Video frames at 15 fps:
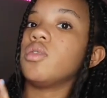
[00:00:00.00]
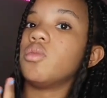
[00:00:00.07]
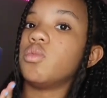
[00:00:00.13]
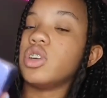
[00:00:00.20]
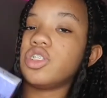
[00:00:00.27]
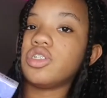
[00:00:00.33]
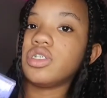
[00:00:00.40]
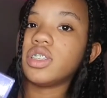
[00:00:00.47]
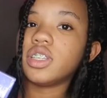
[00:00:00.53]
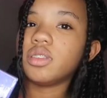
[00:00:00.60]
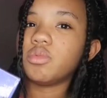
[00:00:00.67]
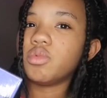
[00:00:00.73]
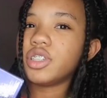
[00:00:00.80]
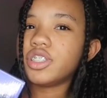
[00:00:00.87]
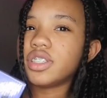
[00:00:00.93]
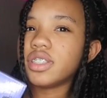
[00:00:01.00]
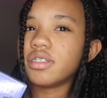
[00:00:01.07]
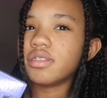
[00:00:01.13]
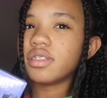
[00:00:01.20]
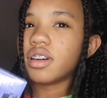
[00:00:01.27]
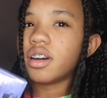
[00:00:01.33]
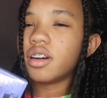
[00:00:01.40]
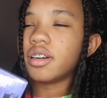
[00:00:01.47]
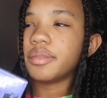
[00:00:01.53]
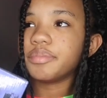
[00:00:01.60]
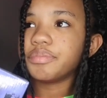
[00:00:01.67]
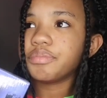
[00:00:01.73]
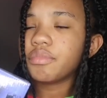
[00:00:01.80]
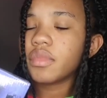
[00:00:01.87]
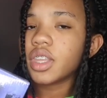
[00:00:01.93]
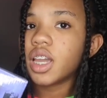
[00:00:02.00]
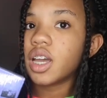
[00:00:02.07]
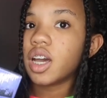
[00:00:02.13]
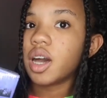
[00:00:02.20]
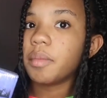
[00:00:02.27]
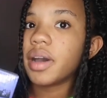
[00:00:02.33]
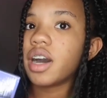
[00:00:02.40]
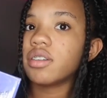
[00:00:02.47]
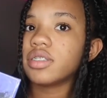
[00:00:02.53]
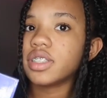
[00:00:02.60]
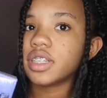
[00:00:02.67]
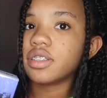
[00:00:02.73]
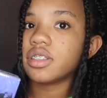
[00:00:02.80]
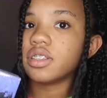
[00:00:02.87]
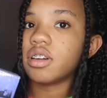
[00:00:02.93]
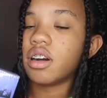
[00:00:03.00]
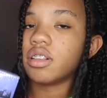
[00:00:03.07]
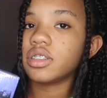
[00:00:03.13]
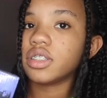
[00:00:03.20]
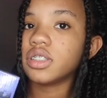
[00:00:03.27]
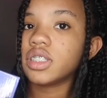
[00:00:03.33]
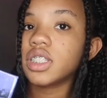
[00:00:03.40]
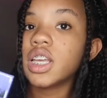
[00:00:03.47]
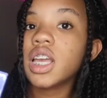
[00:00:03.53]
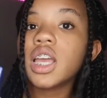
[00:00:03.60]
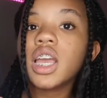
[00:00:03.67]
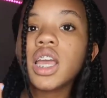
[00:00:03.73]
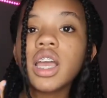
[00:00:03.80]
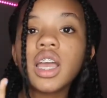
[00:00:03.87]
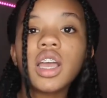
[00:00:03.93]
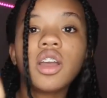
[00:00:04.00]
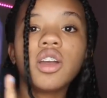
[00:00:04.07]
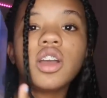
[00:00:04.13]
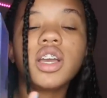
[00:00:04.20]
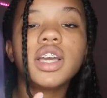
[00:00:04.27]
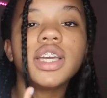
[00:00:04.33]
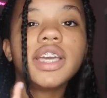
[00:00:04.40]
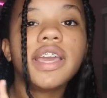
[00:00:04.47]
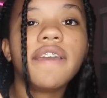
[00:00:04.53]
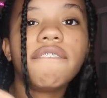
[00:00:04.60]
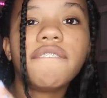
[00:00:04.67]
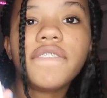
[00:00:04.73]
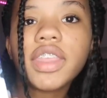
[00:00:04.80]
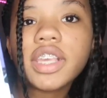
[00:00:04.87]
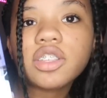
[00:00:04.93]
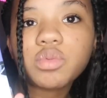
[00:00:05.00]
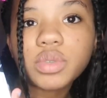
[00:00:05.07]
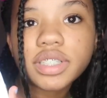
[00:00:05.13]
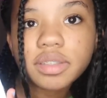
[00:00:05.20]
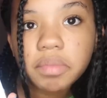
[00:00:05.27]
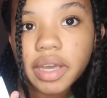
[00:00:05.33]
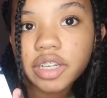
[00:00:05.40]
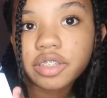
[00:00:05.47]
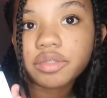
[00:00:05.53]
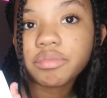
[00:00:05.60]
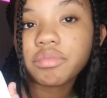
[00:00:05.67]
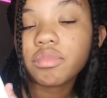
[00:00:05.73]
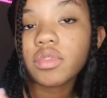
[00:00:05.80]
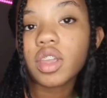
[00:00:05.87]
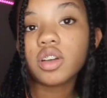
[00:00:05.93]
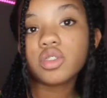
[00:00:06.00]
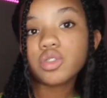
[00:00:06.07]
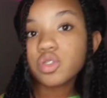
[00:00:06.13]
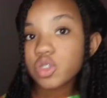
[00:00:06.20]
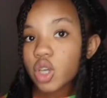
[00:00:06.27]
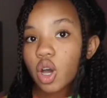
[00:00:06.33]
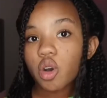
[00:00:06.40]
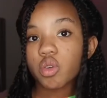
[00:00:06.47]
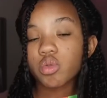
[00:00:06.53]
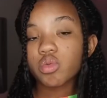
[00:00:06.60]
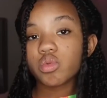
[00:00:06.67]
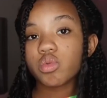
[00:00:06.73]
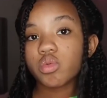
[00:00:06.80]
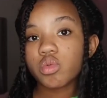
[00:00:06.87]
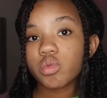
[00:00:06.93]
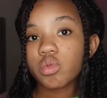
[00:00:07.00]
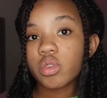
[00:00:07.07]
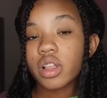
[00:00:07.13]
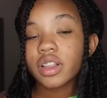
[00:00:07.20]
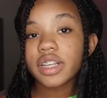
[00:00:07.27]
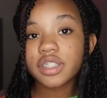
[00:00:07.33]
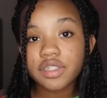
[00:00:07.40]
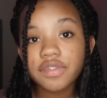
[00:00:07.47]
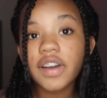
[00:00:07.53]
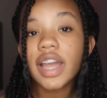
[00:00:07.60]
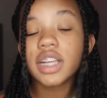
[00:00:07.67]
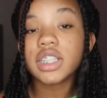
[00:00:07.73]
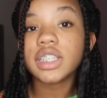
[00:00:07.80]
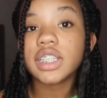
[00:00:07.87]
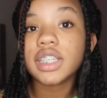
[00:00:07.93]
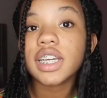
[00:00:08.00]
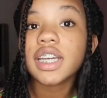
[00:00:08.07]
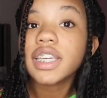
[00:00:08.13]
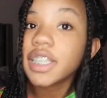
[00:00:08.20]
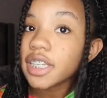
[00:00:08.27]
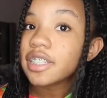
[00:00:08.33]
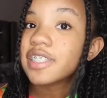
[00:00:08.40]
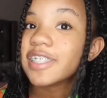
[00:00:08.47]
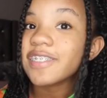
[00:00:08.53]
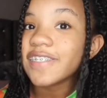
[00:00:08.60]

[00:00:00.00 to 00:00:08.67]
which is about $60, if this one's better. So let's finally get into the